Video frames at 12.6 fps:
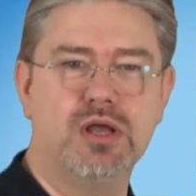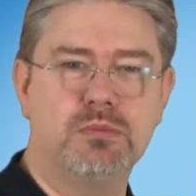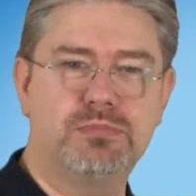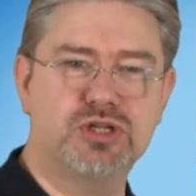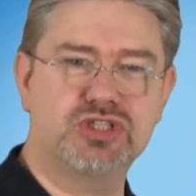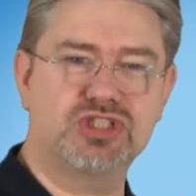
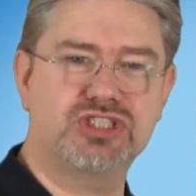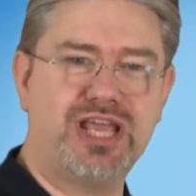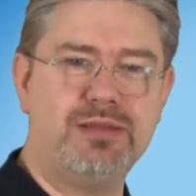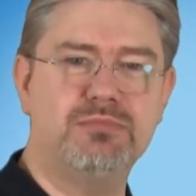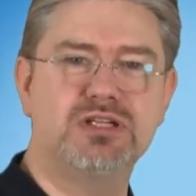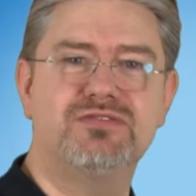but a
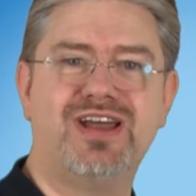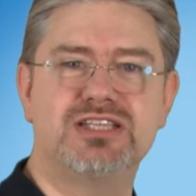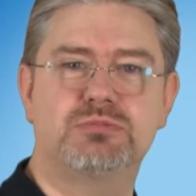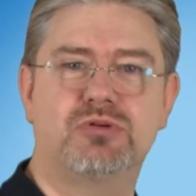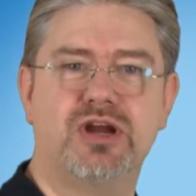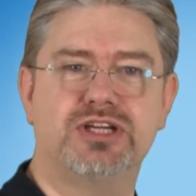statement of
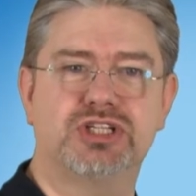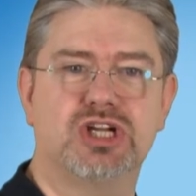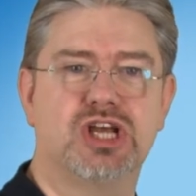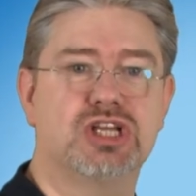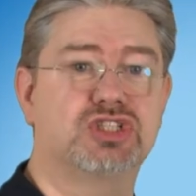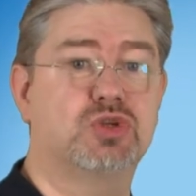
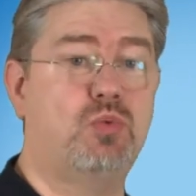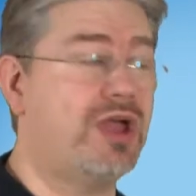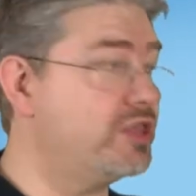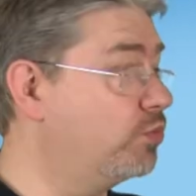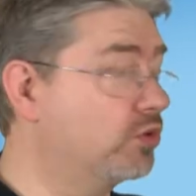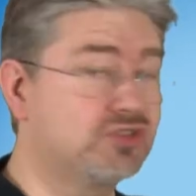aspiration as to where
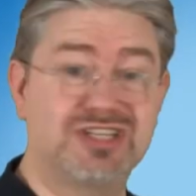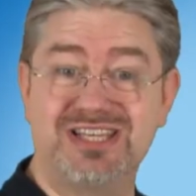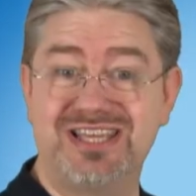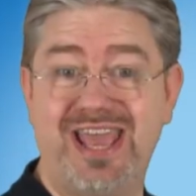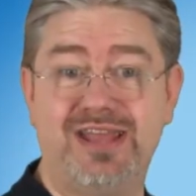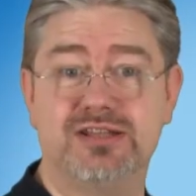you want to
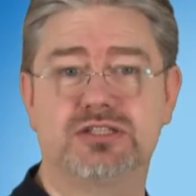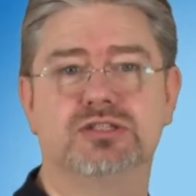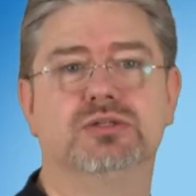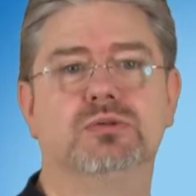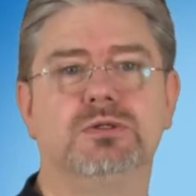get to.